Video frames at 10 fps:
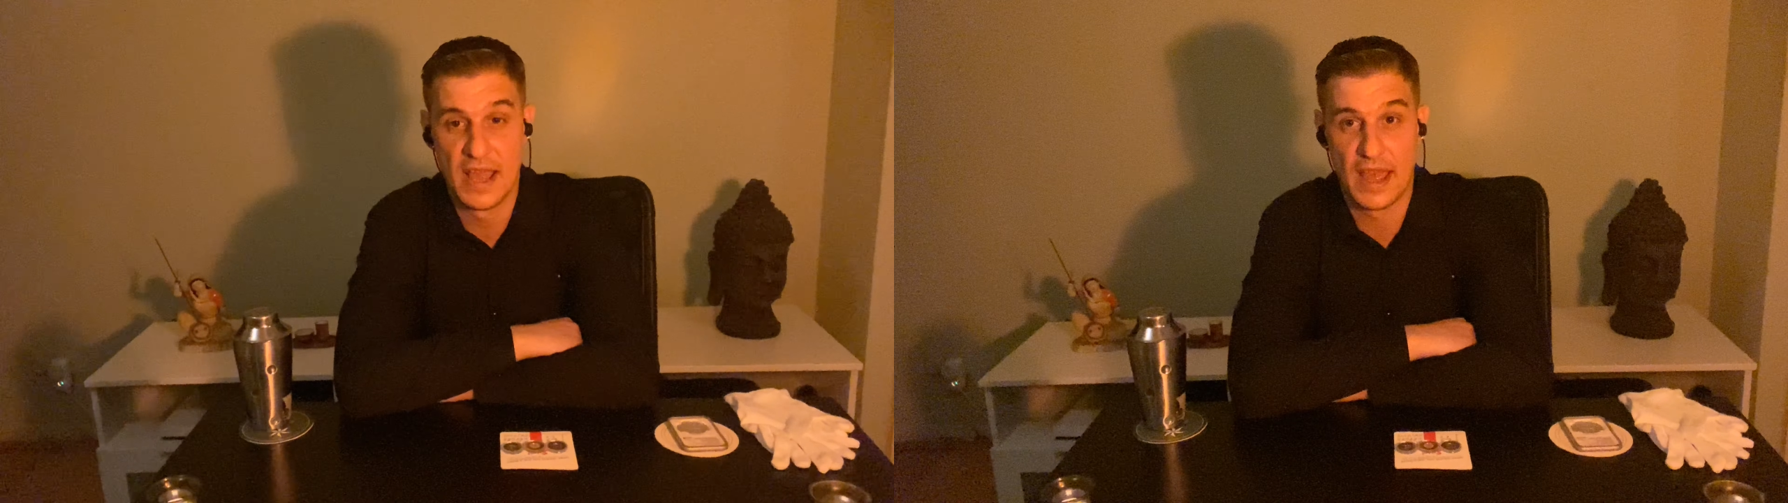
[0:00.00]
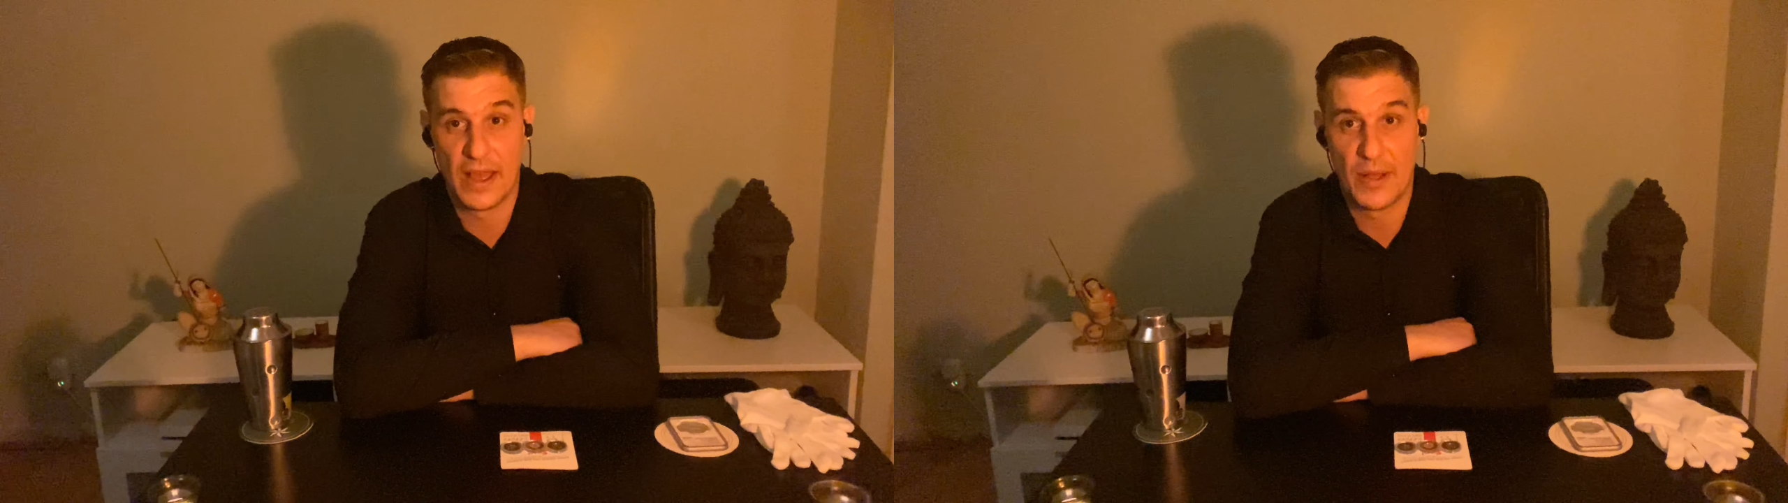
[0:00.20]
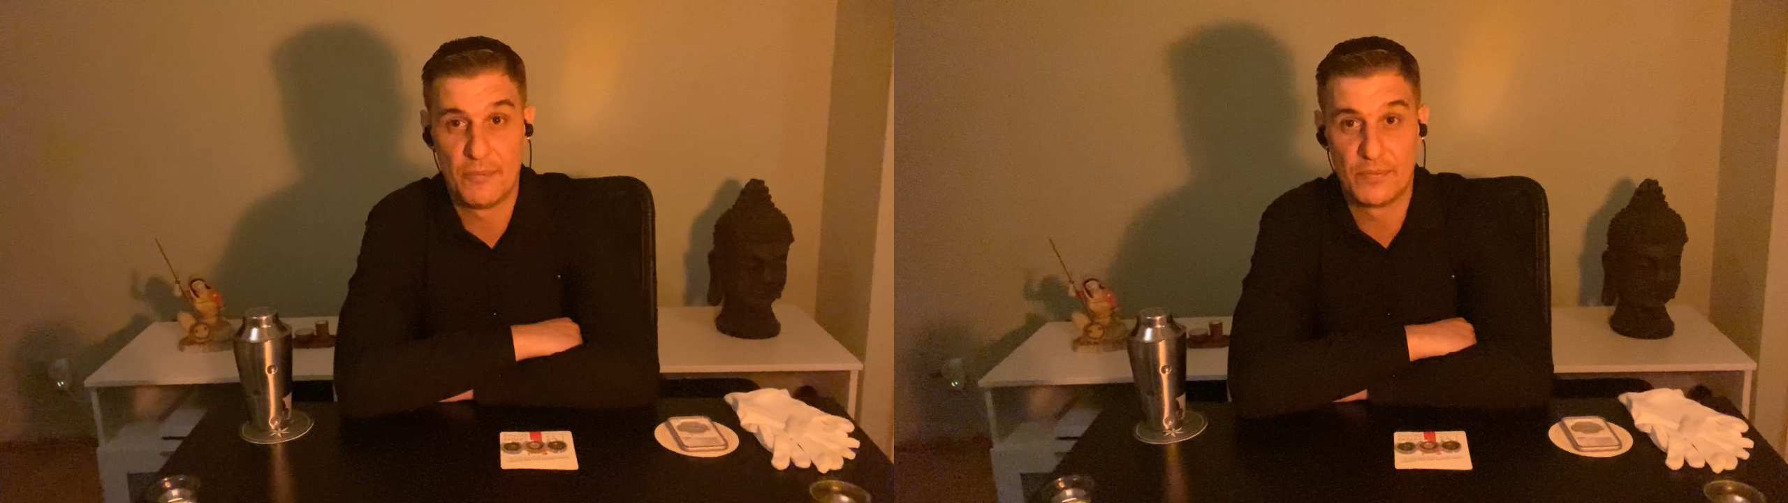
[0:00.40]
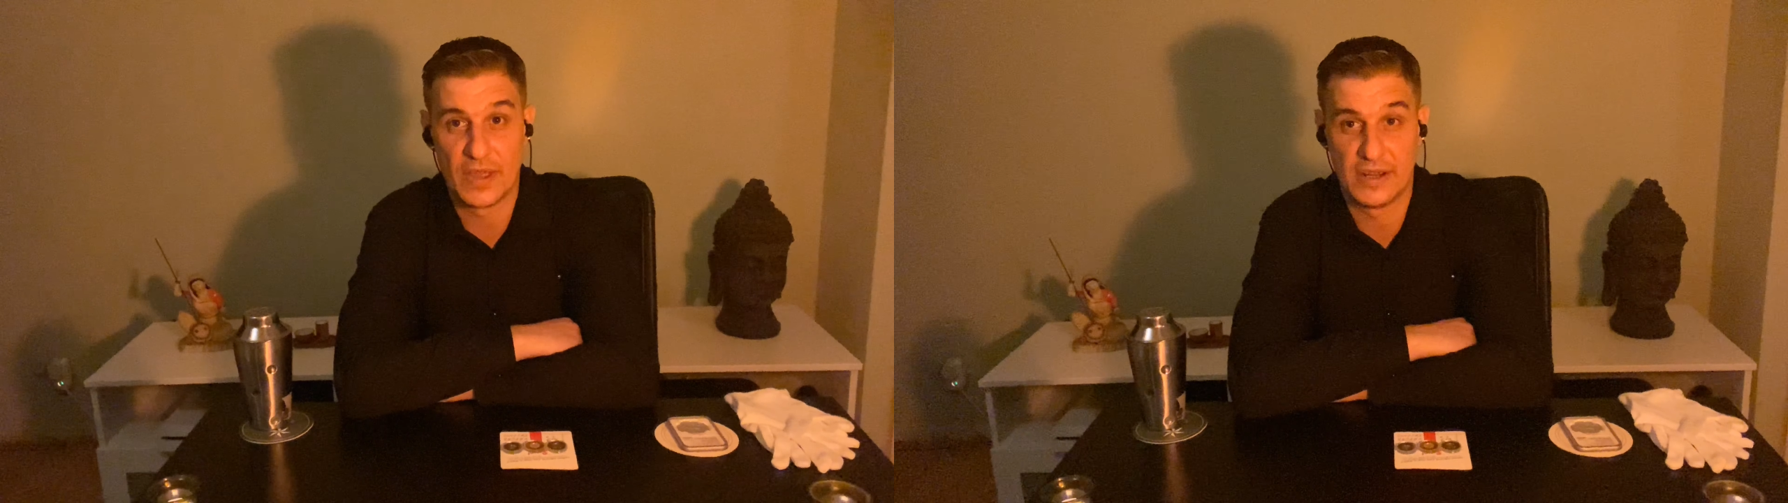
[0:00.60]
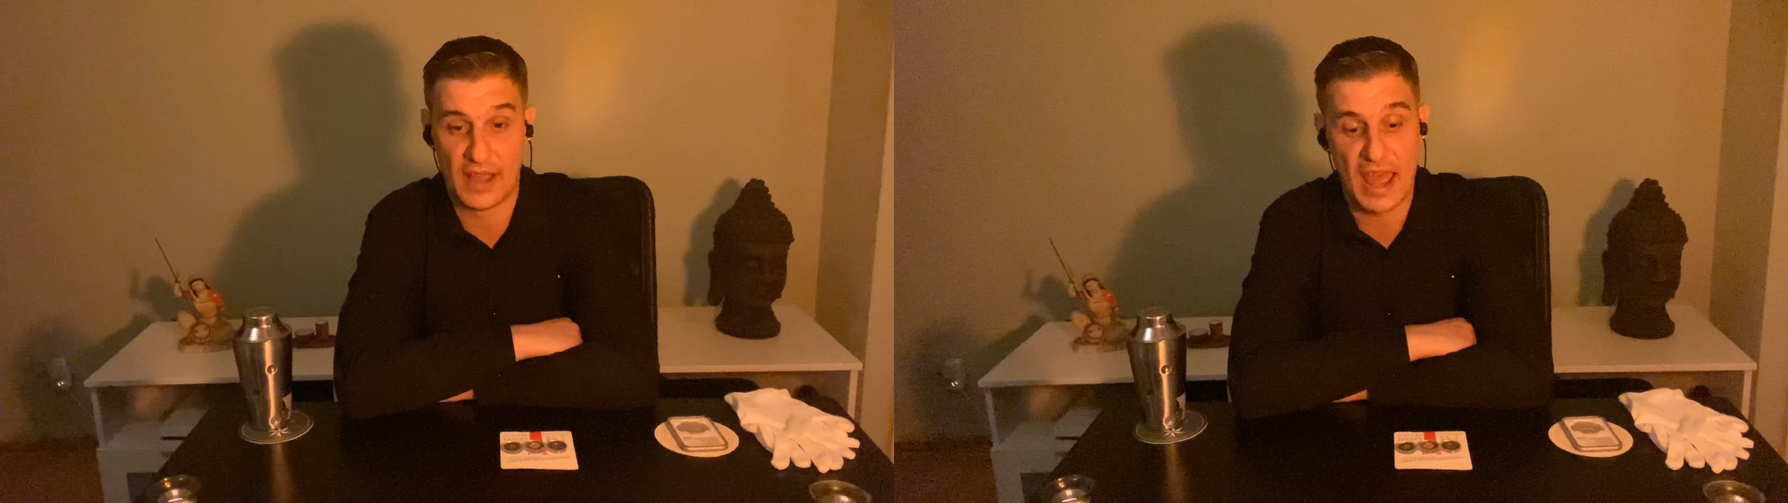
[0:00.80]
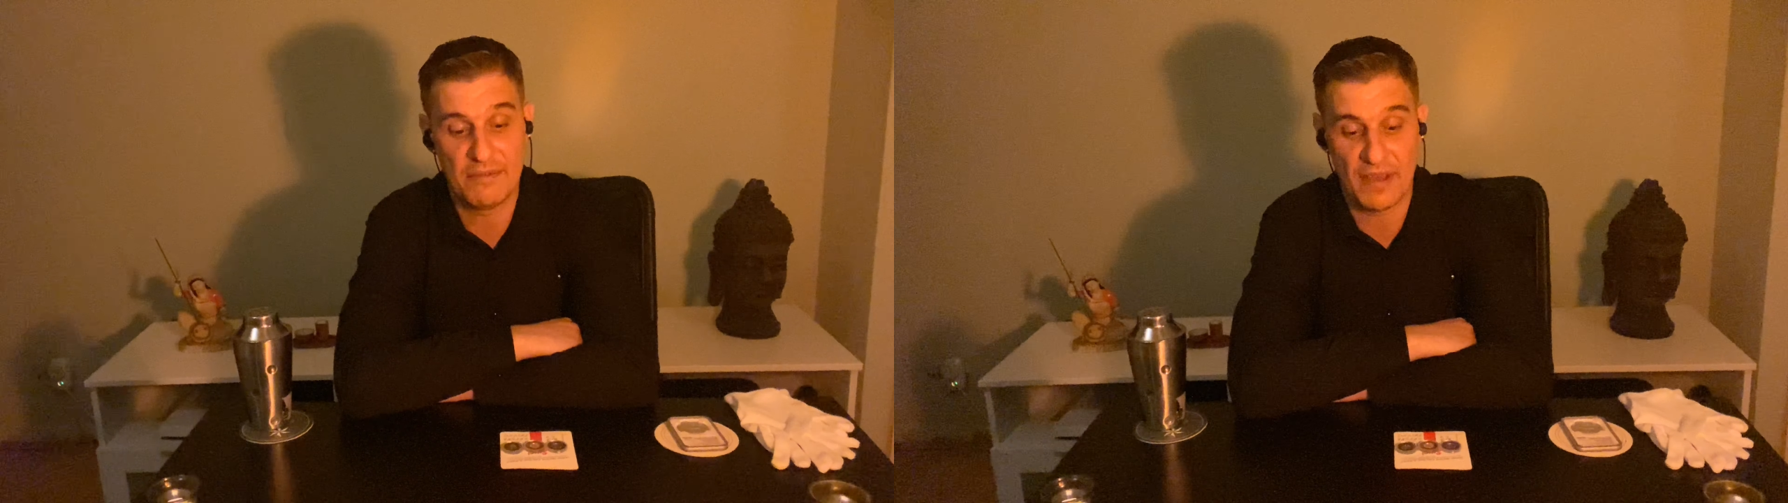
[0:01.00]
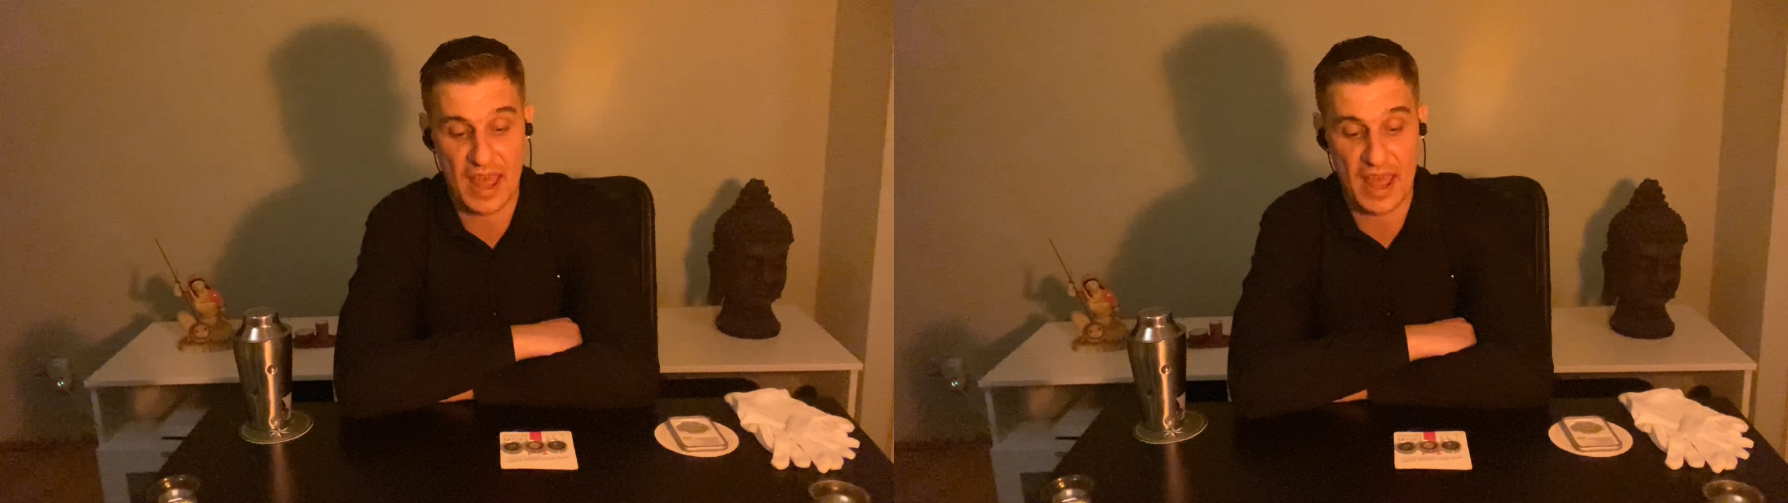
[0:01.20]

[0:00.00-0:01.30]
and I have